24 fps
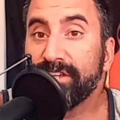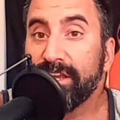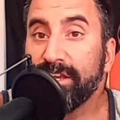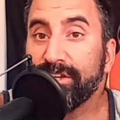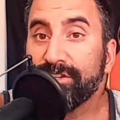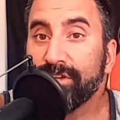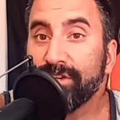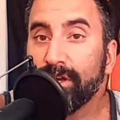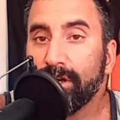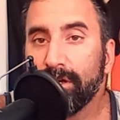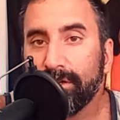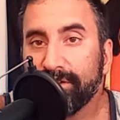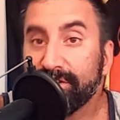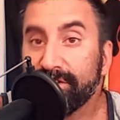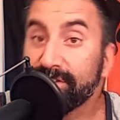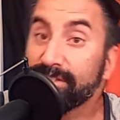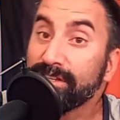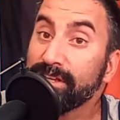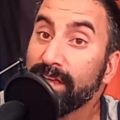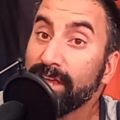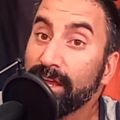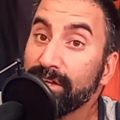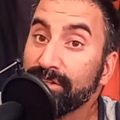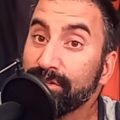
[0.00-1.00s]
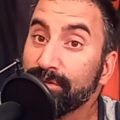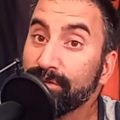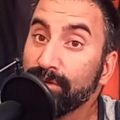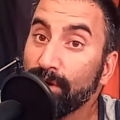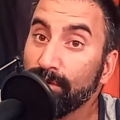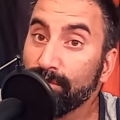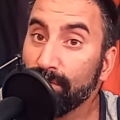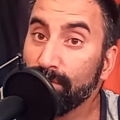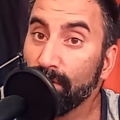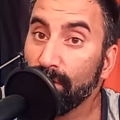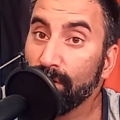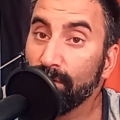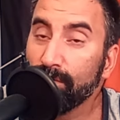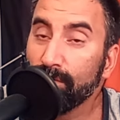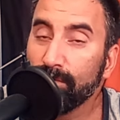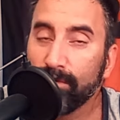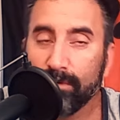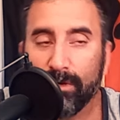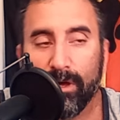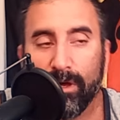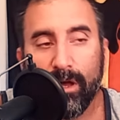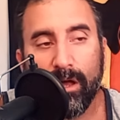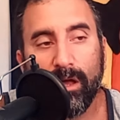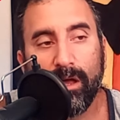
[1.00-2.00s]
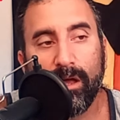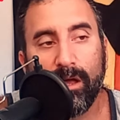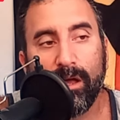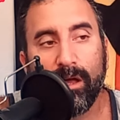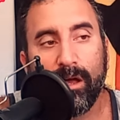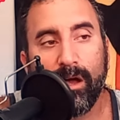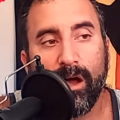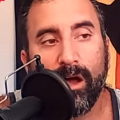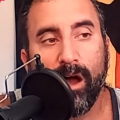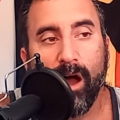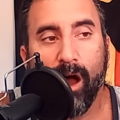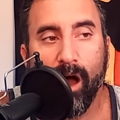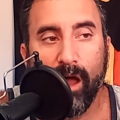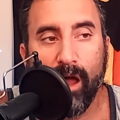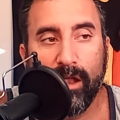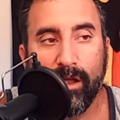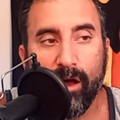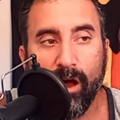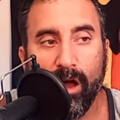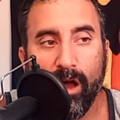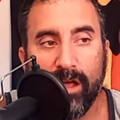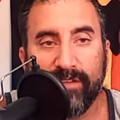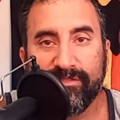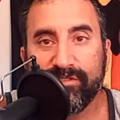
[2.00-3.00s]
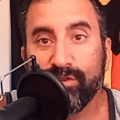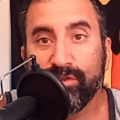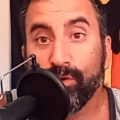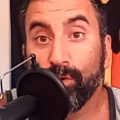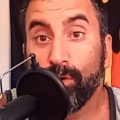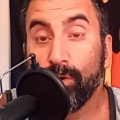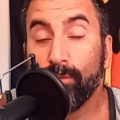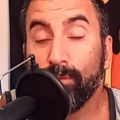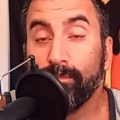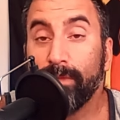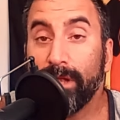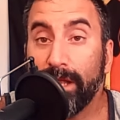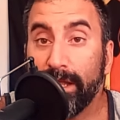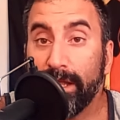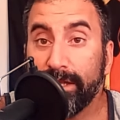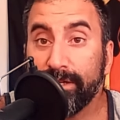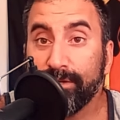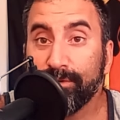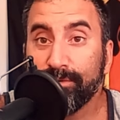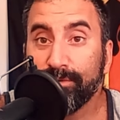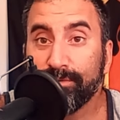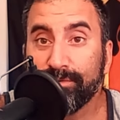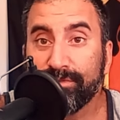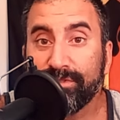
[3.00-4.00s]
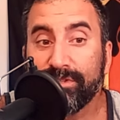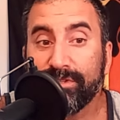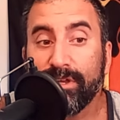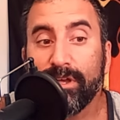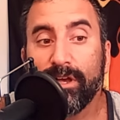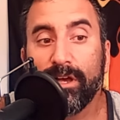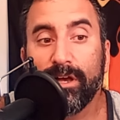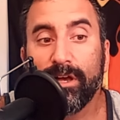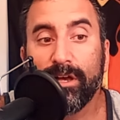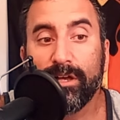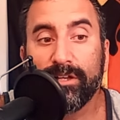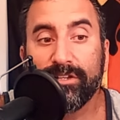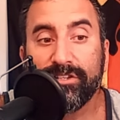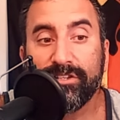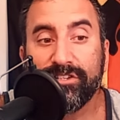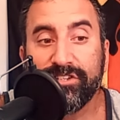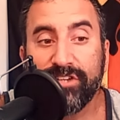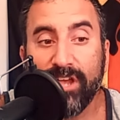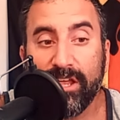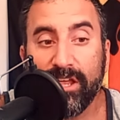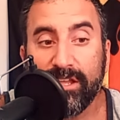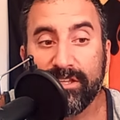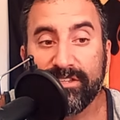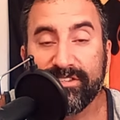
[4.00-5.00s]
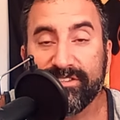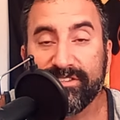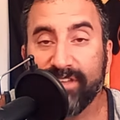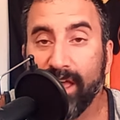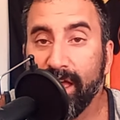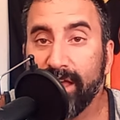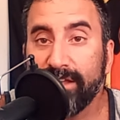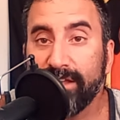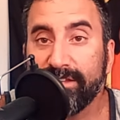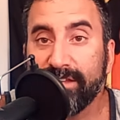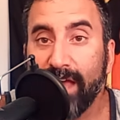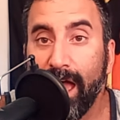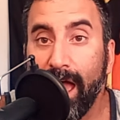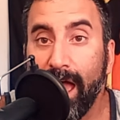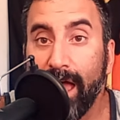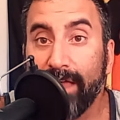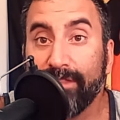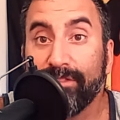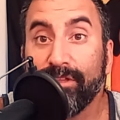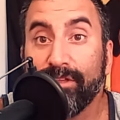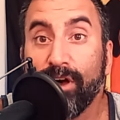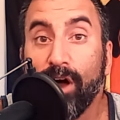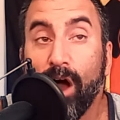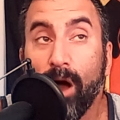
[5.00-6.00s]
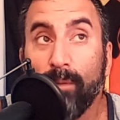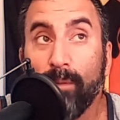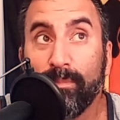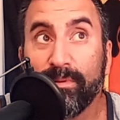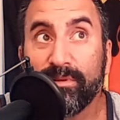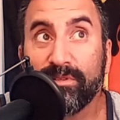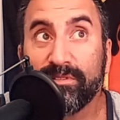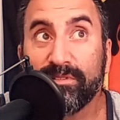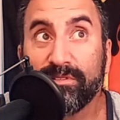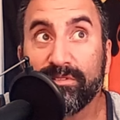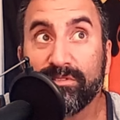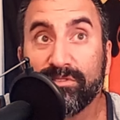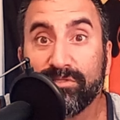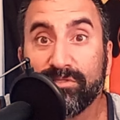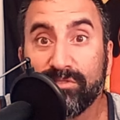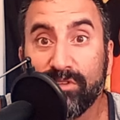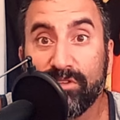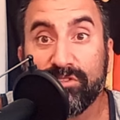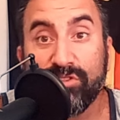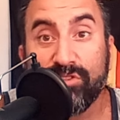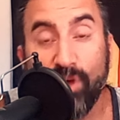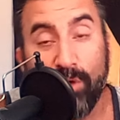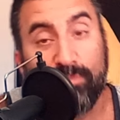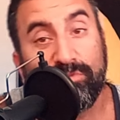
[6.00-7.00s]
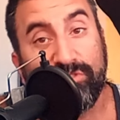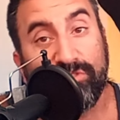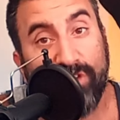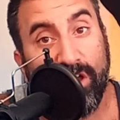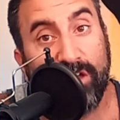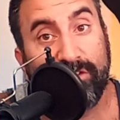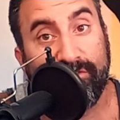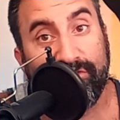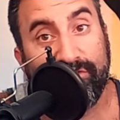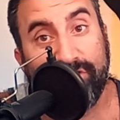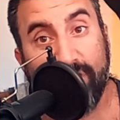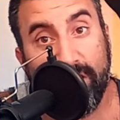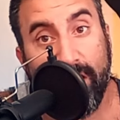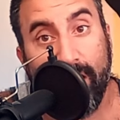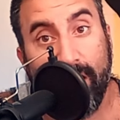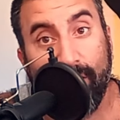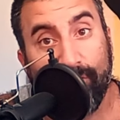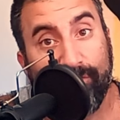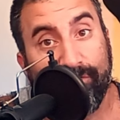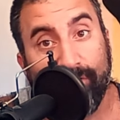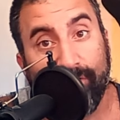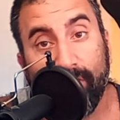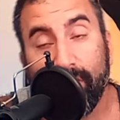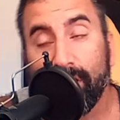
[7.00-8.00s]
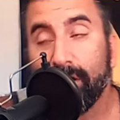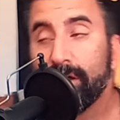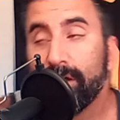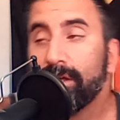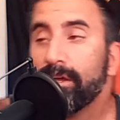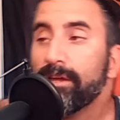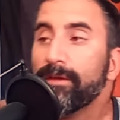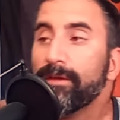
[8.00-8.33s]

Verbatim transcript: teacher, just in case you don't know, uh, and I've taught millennials, uh, Gen Z, and the upper, the top side of Gen Alpha.